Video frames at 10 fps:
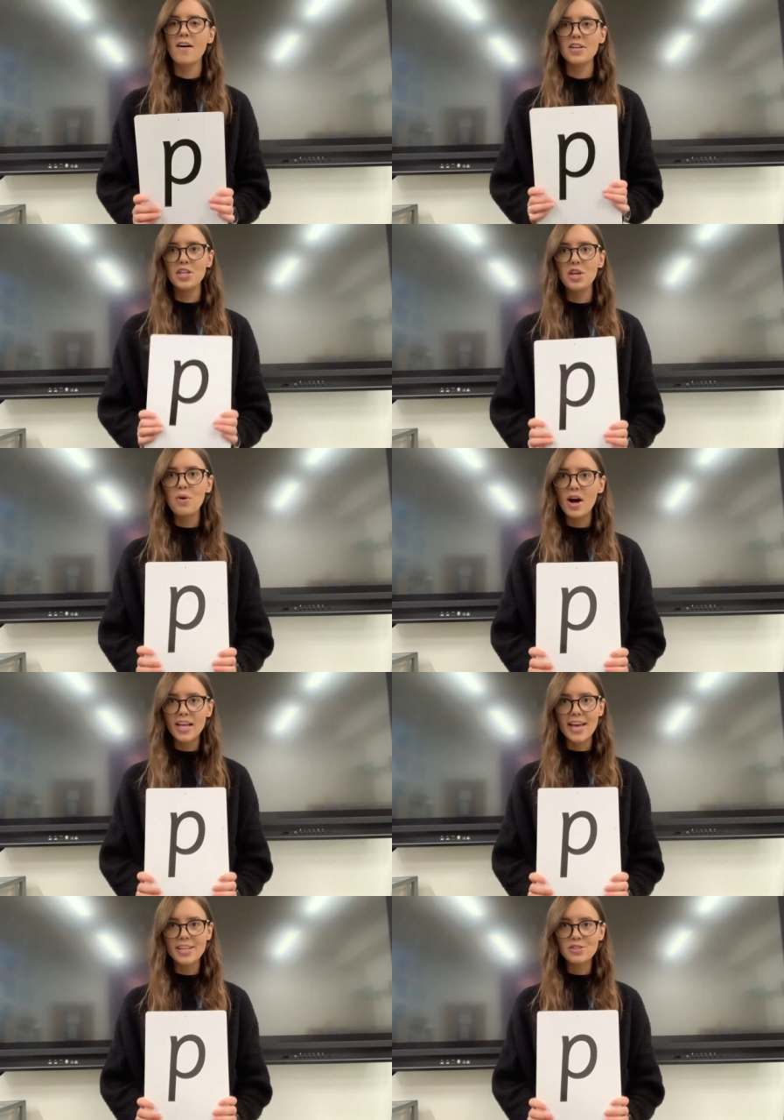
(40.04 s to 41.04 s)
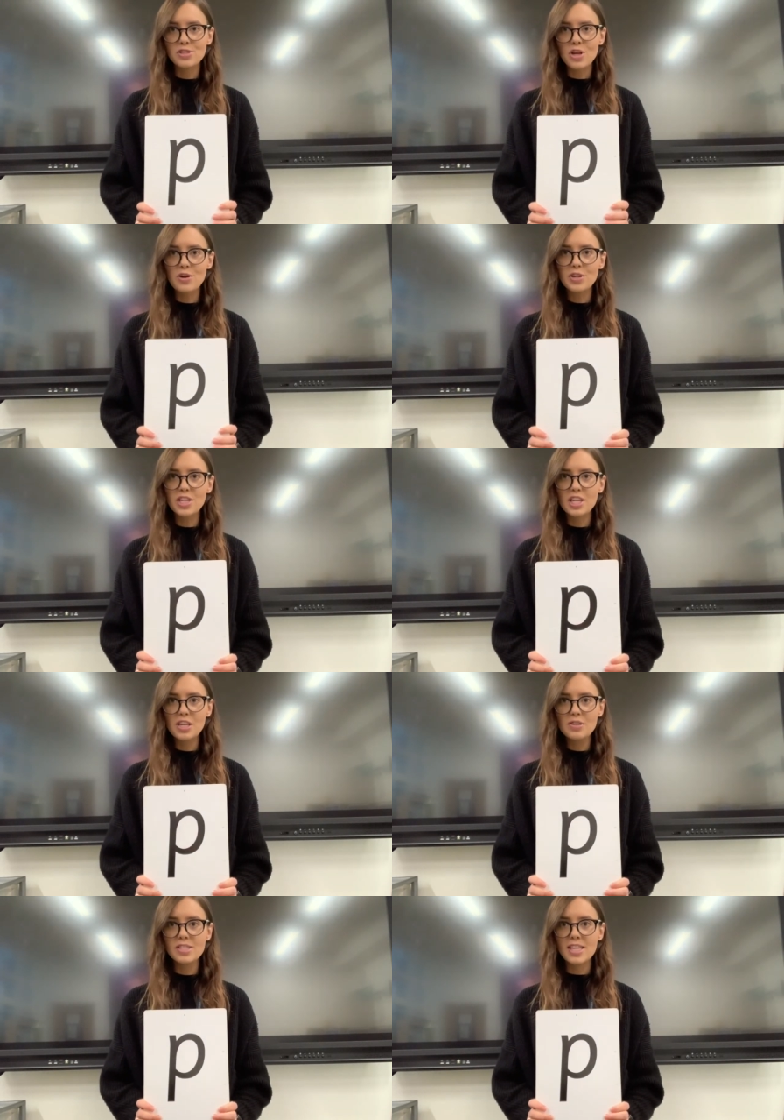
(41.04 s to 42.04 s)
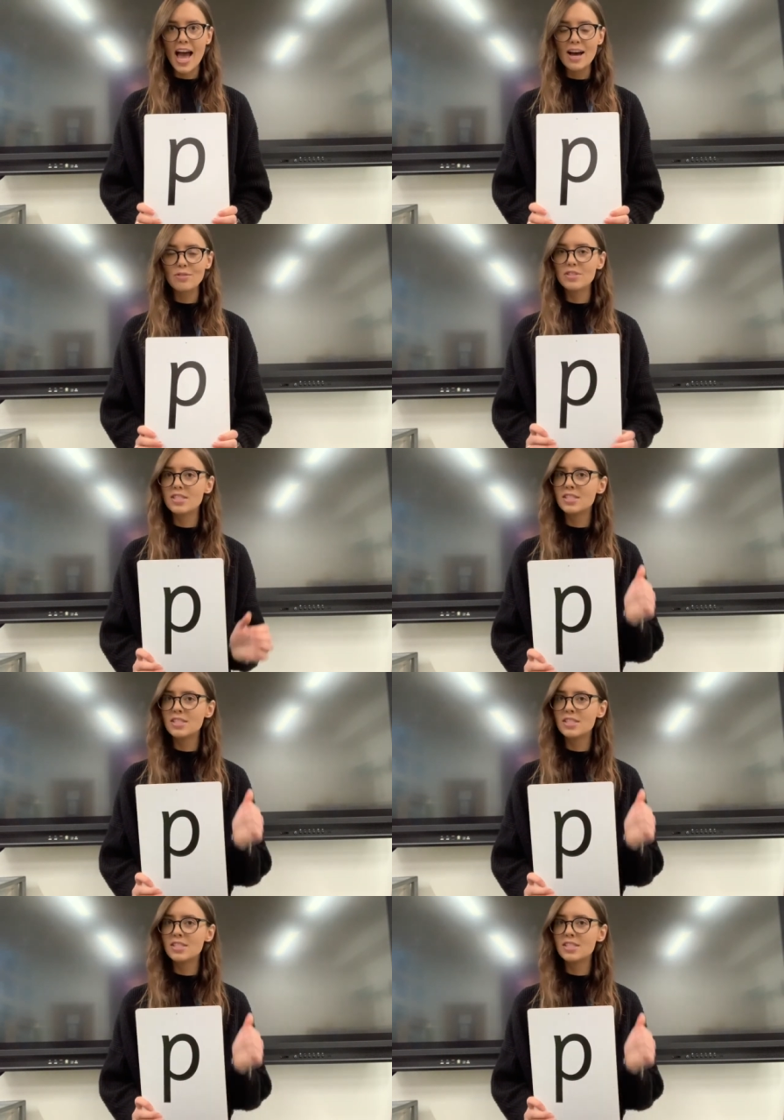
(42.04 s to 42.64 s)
You are getting so good at your sounds.